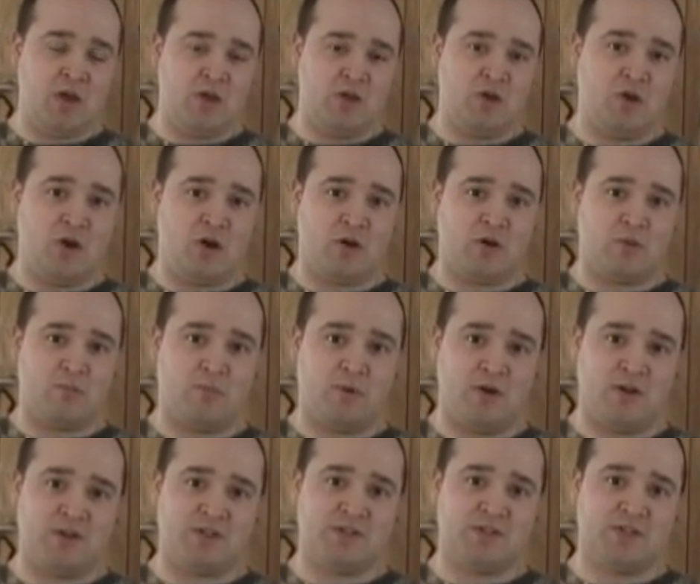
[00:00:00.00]
younger
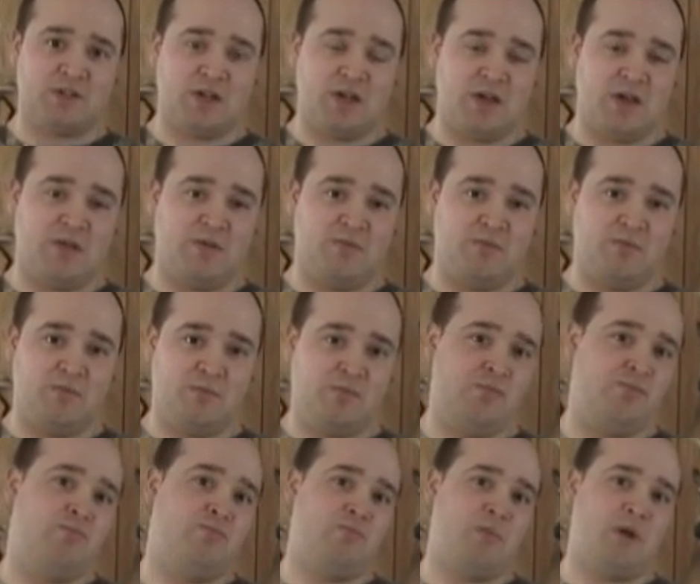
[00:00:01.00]
bucks,
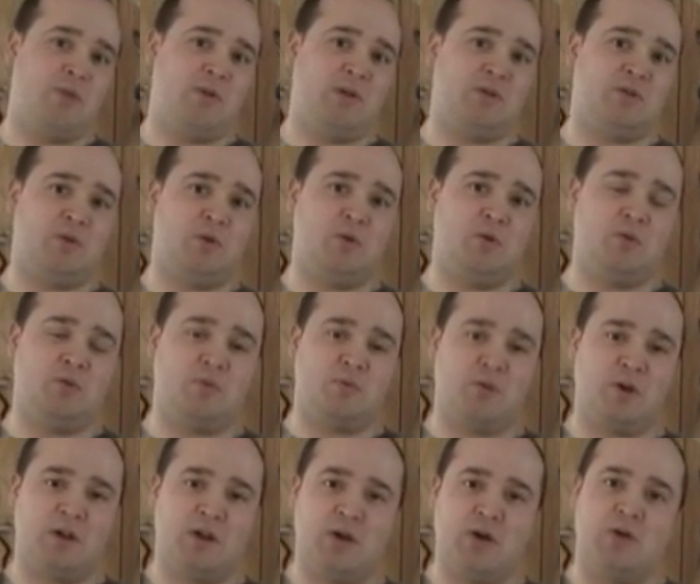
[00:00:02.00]
maybe 2 to
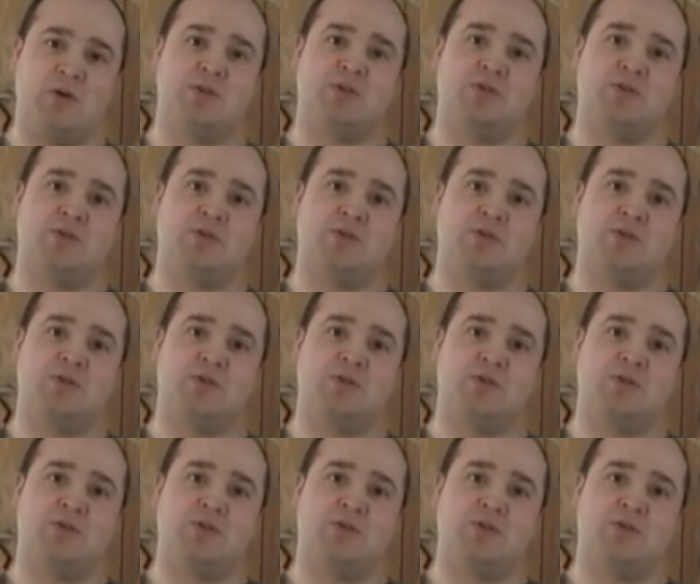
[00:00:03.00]
3 years